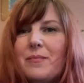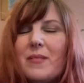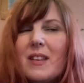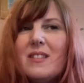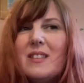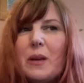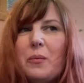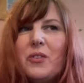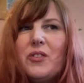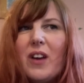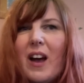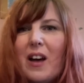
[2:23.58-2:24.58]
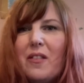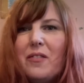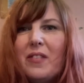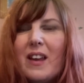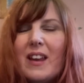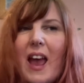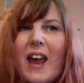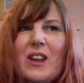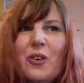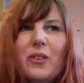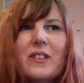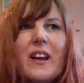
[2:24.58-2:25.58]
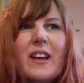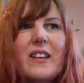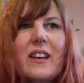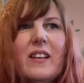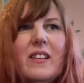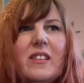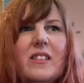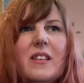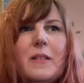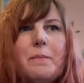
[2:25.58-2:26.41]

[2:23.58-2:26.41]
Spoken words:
see what you have and any old ideas.